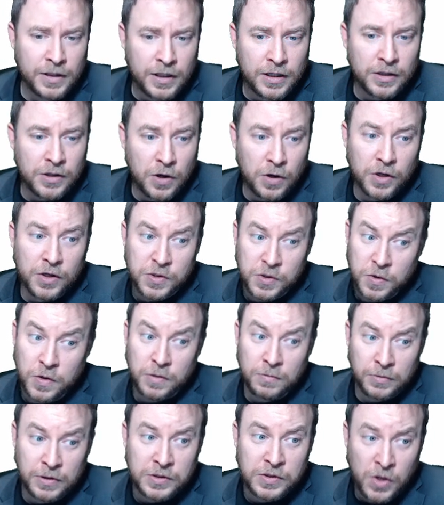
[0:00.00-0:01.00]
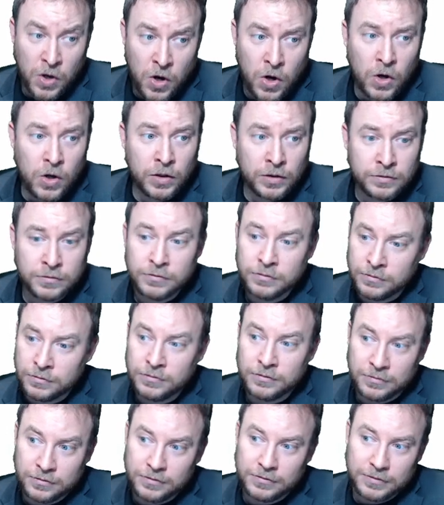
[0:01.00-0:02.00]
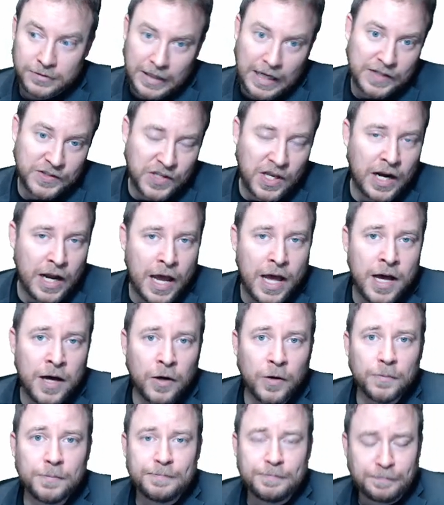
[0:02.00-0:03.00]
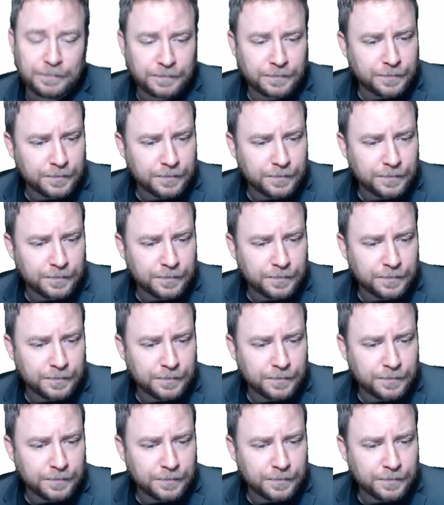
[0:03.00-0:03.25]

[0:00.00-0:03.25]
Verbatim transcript: you're extremely tall, that's going to help.